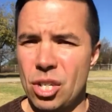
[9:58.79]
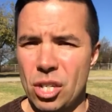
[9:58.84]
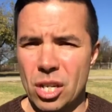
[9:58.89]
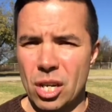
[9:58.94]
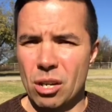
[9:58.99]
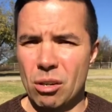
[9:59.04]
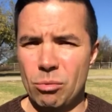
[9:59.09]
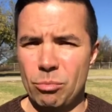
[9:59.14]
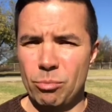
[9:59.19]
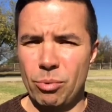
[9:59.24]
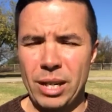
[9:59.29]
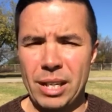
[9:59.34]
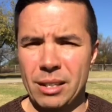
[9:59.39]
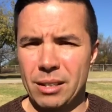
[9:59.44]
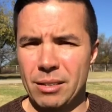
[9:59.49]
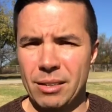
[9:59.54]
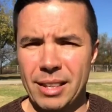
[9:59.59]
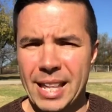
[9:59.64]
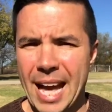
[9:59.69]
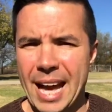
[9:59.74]
you know, bring
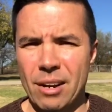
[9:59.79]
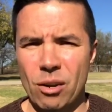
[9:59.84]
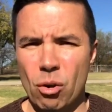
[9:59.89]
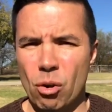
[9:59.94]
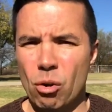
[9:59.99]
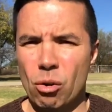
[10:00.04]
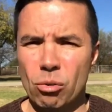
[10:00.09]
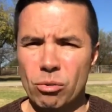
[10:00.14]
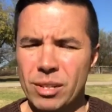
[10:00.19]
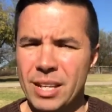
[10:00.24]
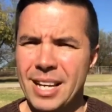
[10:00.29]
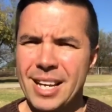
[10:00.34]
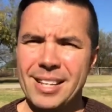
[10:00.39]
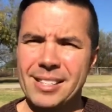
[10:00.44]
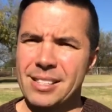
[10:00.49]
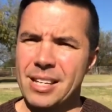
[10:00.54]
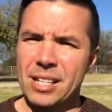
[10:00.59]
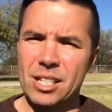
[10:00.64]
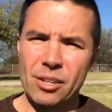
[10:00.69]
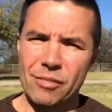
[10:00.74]
that whole
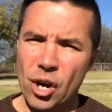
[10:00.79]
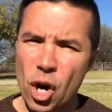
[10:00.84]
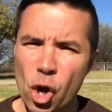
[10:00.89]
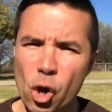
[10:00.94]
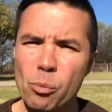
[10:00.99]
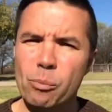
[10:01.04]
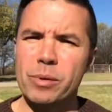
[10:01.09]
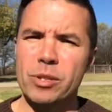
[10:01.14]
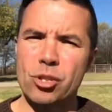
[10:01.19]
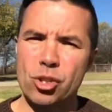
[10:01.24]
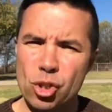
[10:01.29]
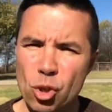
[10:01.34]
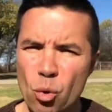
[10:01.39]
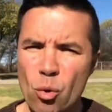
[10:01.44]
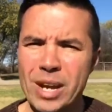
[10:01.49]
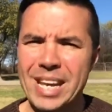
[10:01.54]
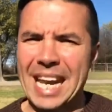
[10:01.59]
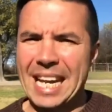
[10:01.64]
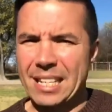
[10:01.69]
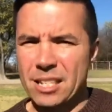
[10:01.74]
sense of hope and
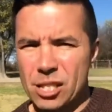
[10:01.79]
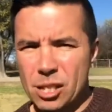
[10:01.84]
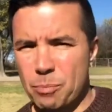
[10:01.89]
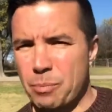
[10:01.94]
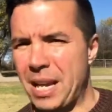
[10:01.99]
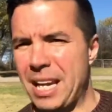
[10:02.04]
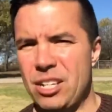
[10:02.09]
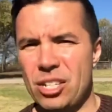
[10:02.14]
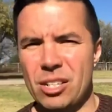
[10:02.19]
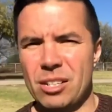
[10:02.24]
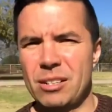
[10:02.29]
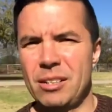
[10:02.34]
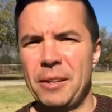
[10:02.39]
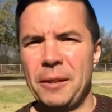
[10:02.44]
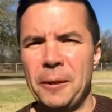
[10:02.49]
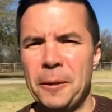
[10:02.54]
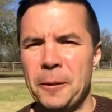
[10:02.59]
joy and anticipation.